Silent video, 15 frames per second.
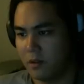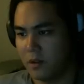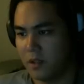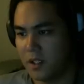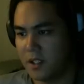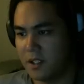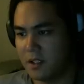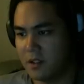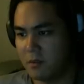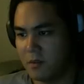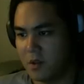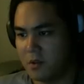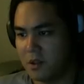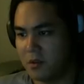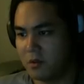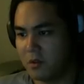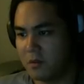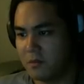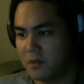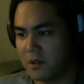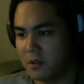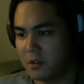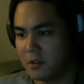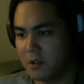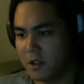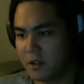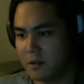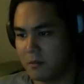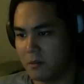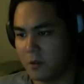Is this the music room? Looks
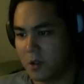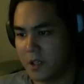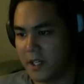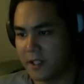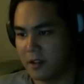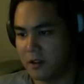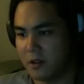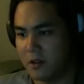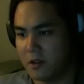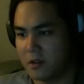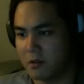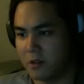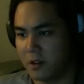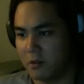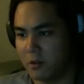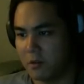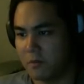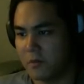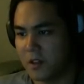like more like the nursery room.